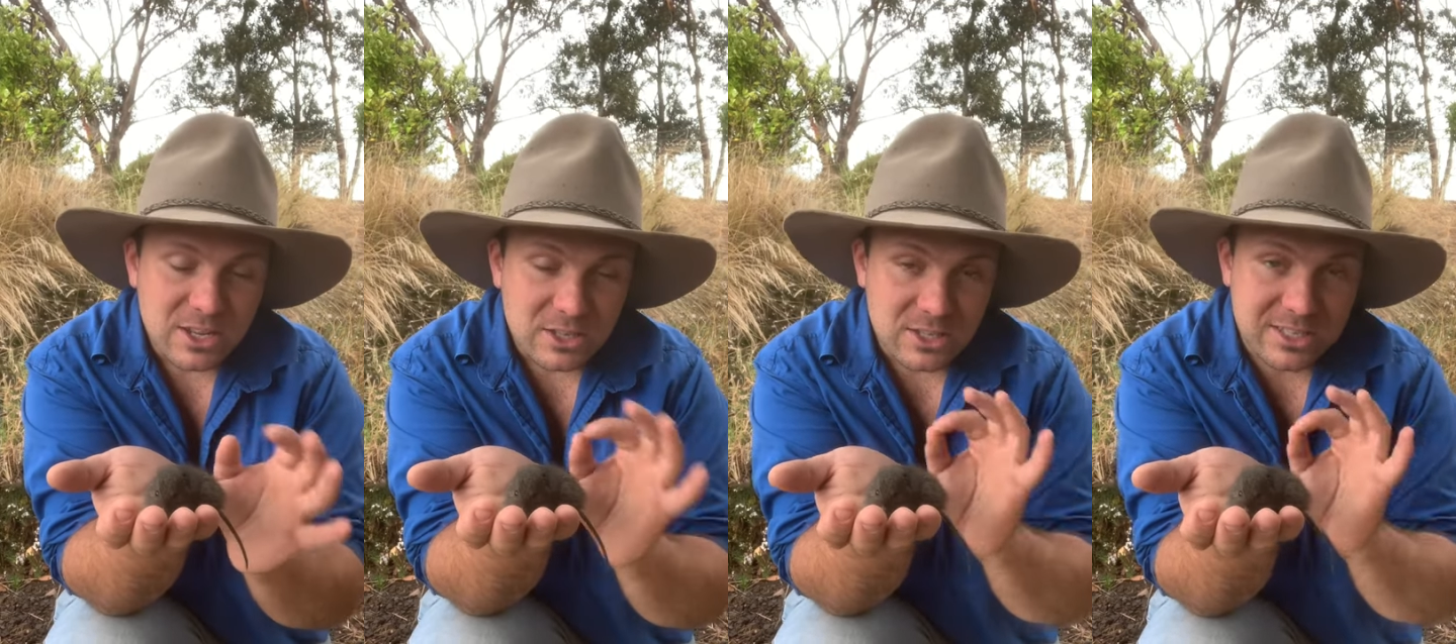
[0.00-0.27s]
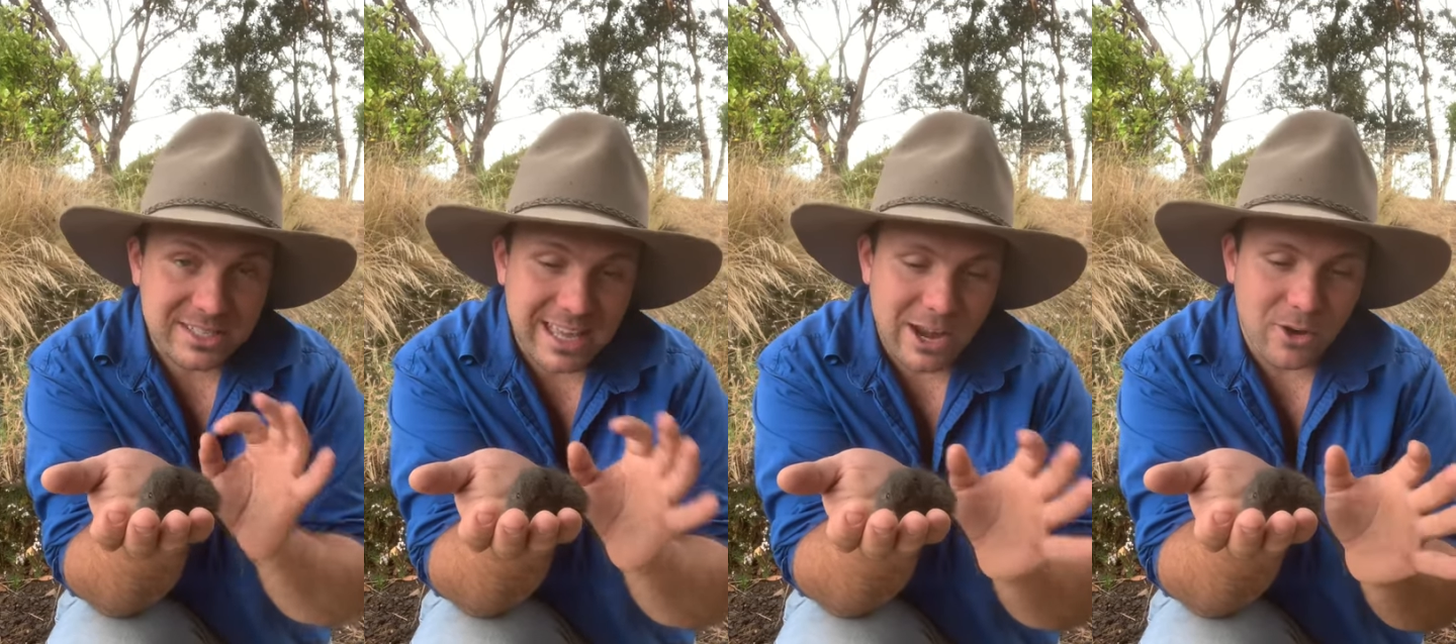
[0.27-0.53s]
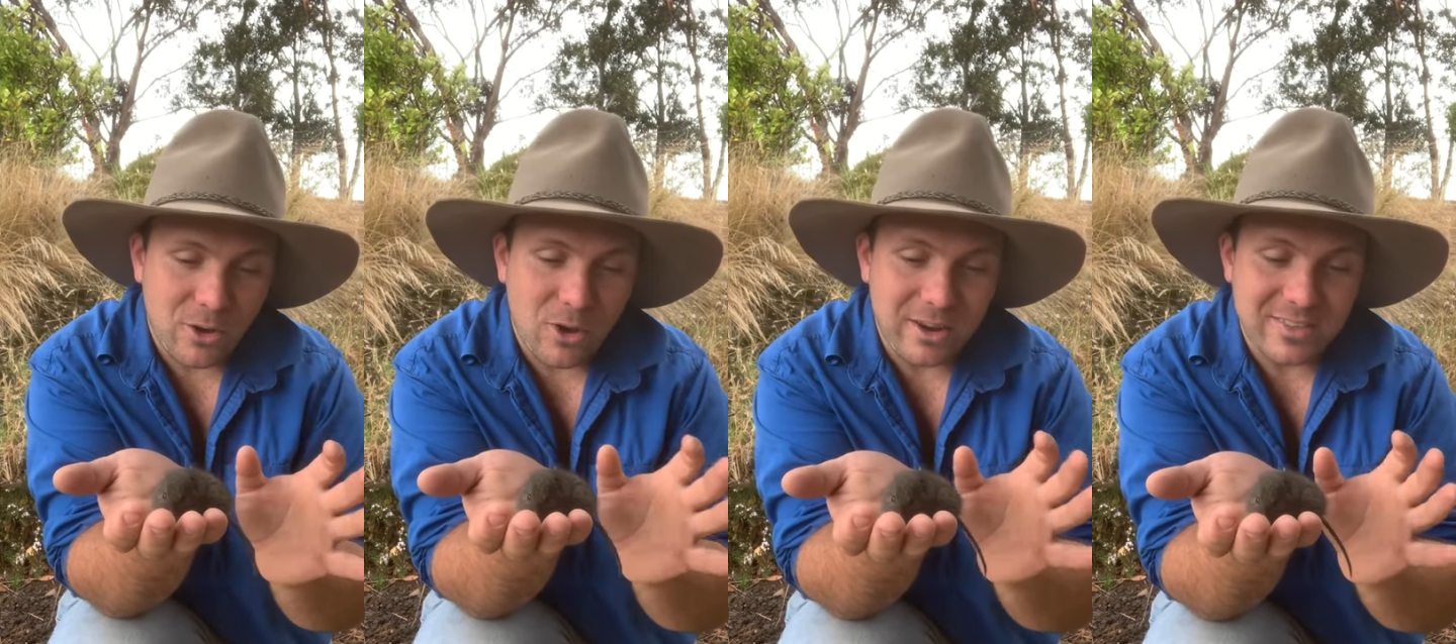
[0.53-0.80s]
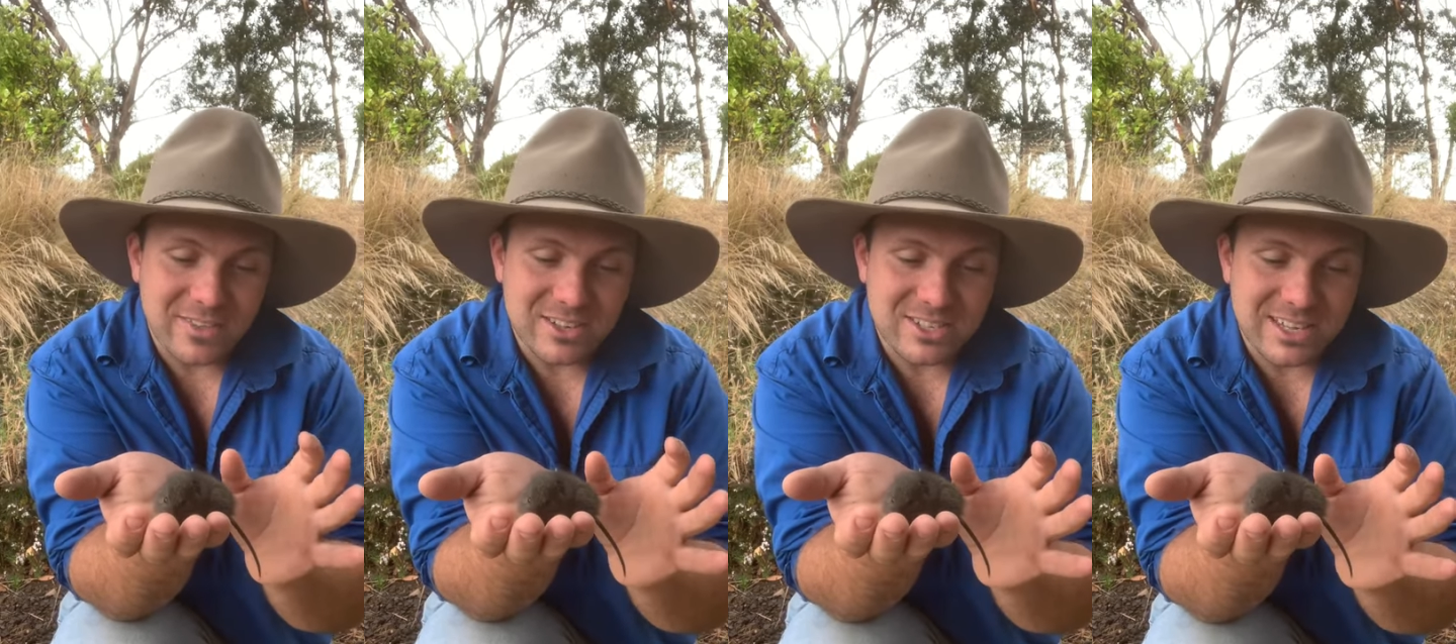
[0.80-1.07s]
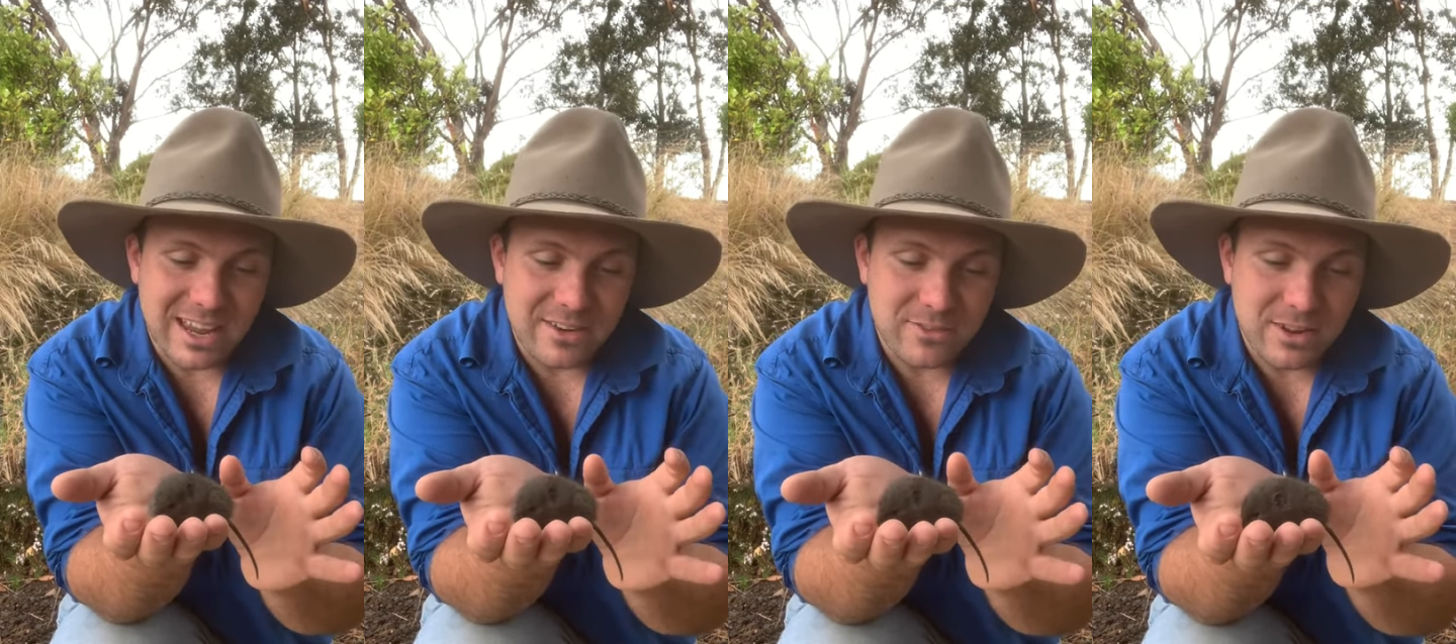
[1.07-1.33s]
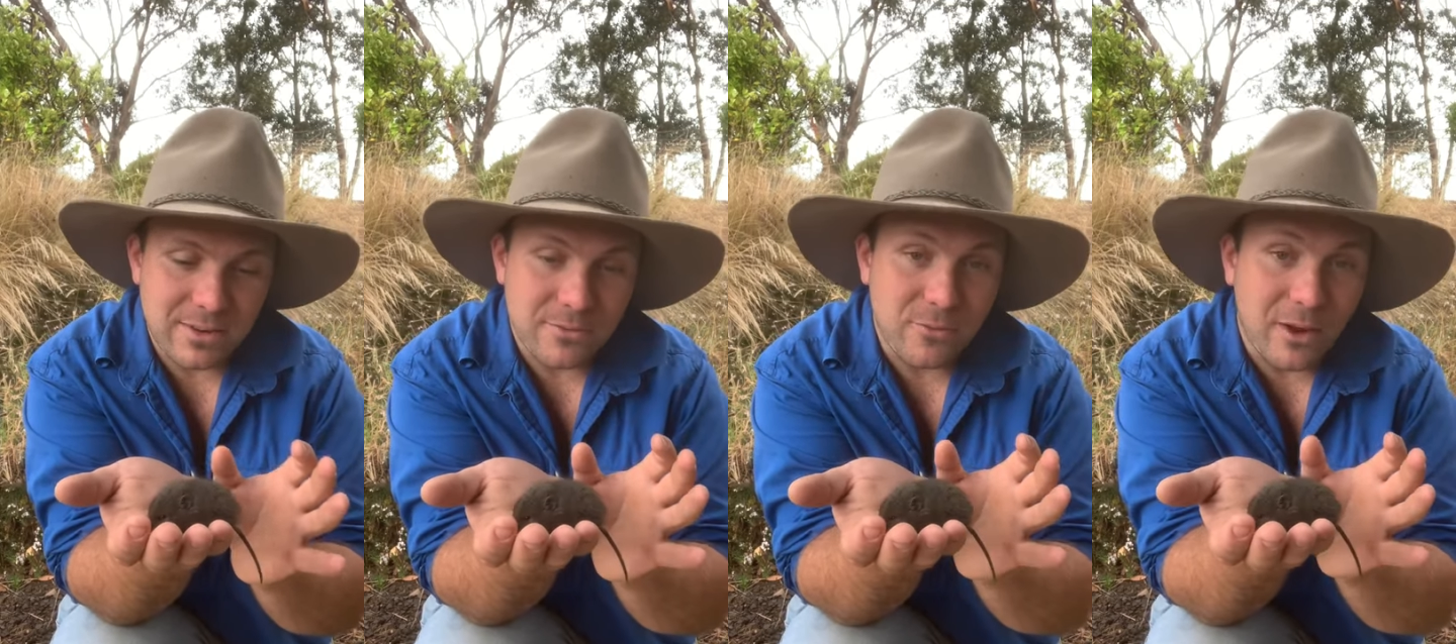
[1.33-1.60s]
to scatter along in the
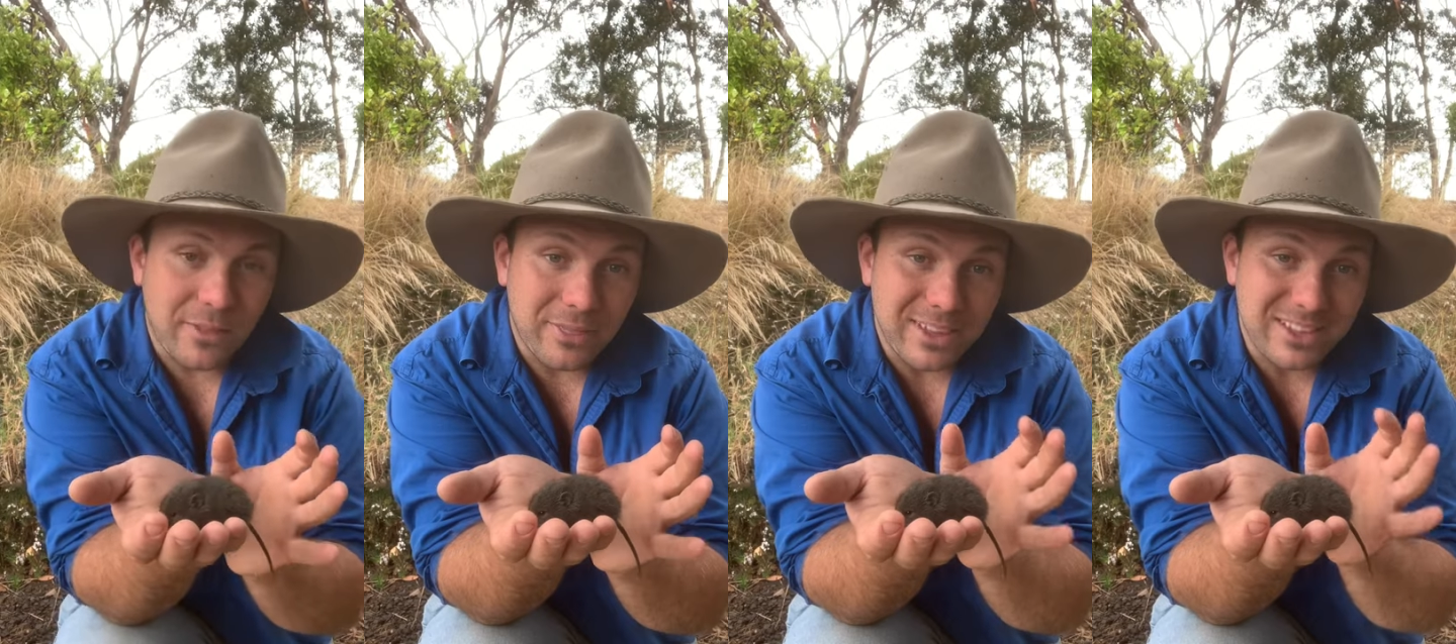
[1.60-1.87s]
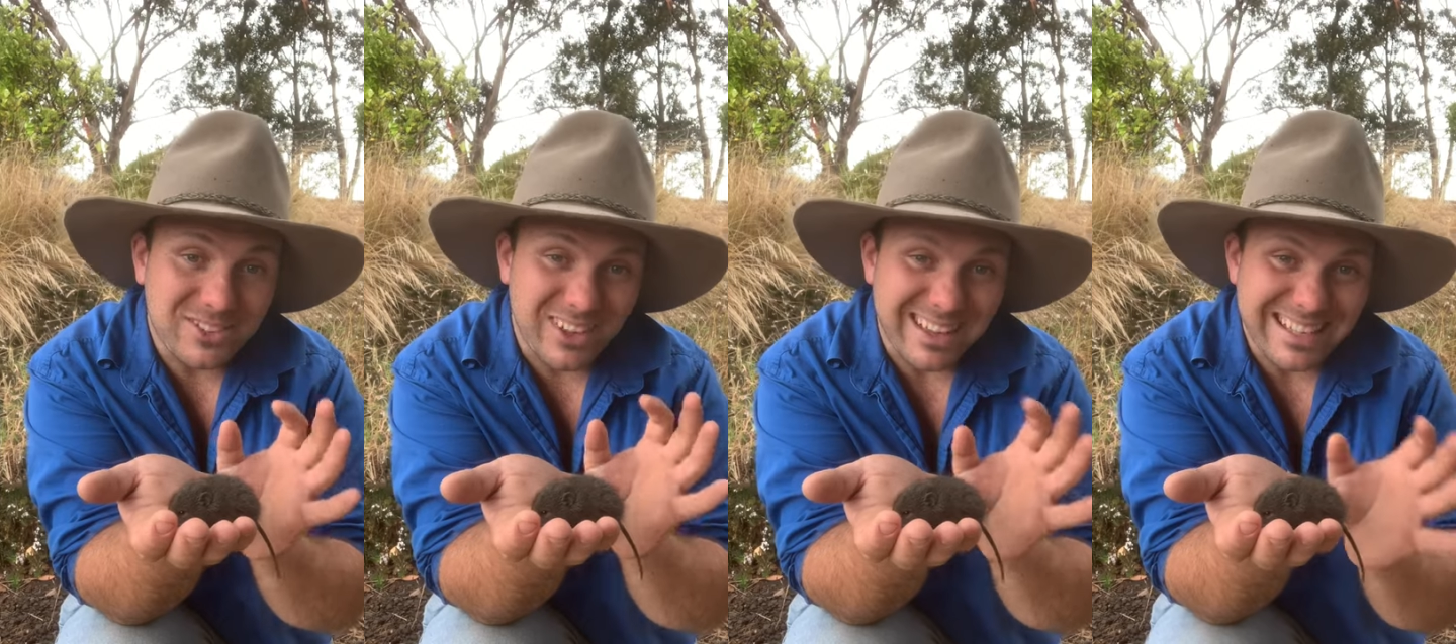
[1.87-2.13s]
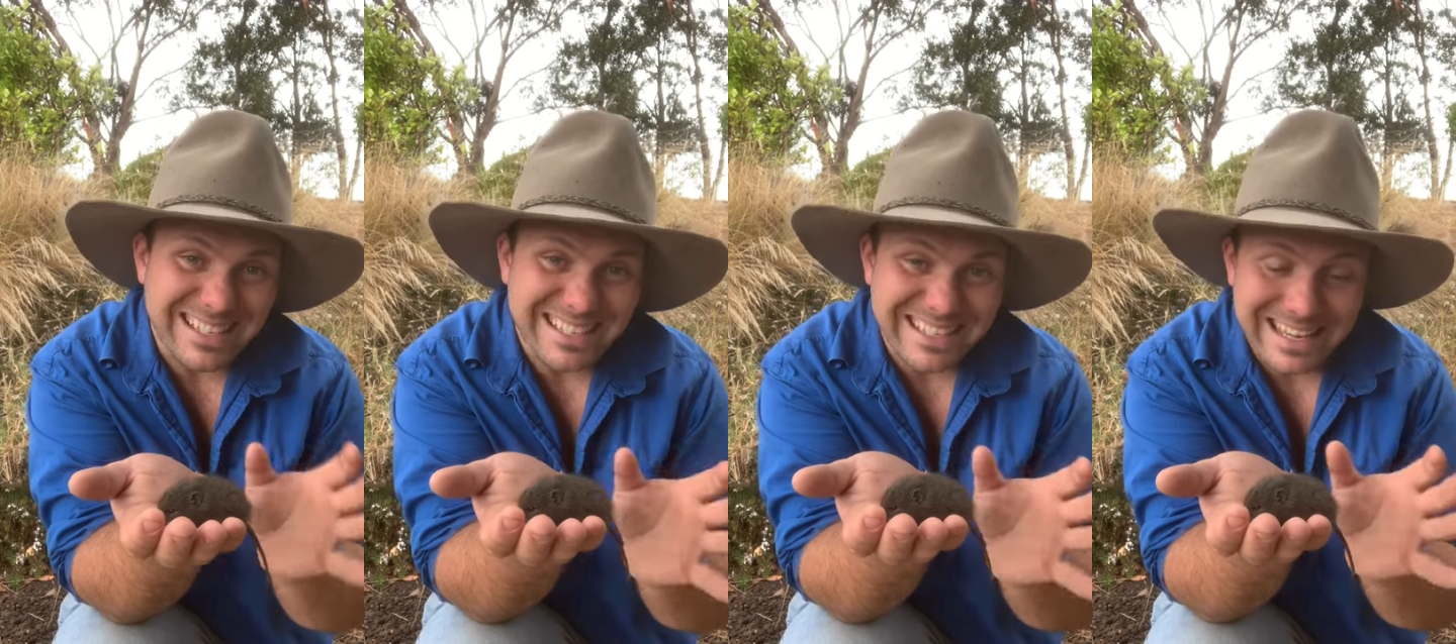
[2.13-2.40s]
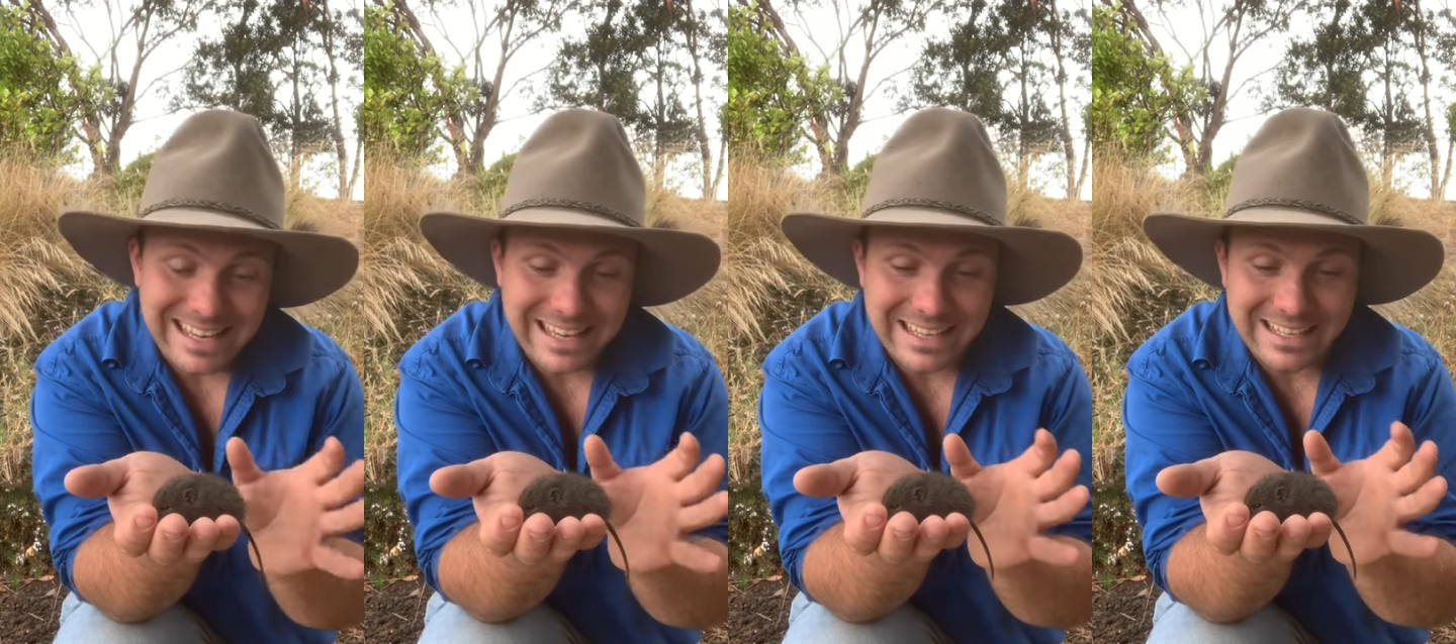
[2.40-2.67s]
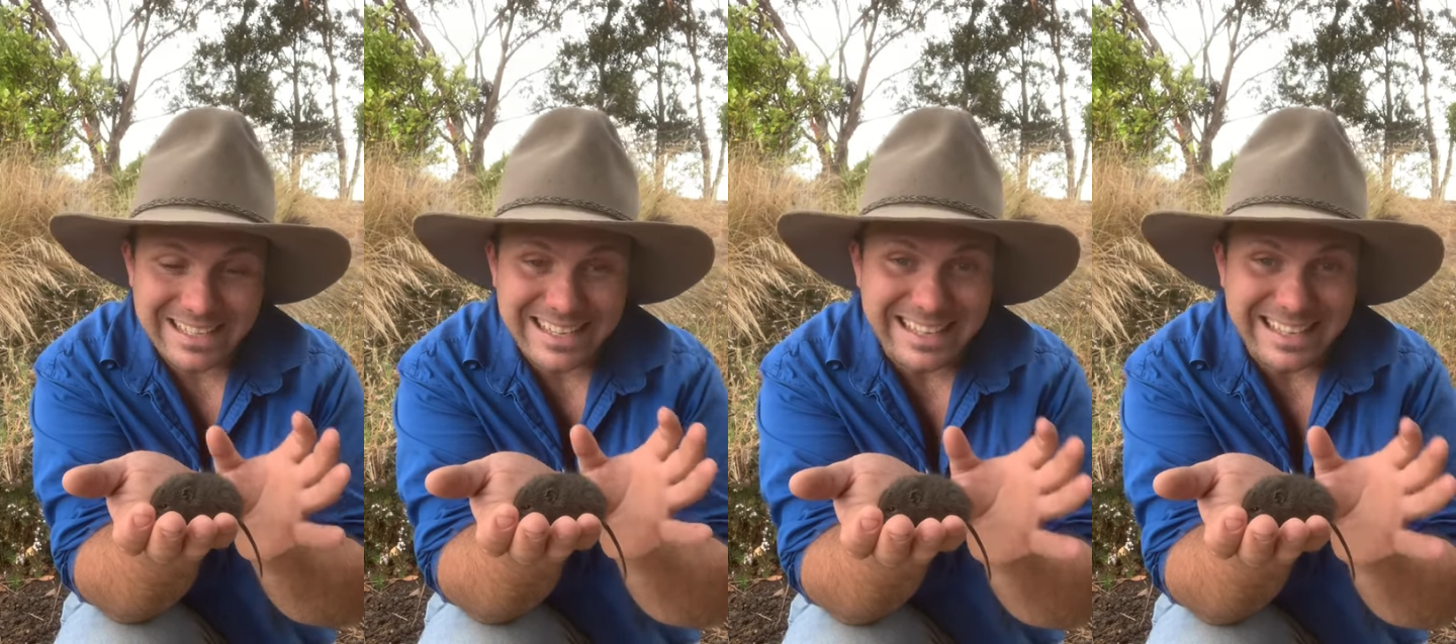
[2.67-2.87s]
safety and find things like seeds,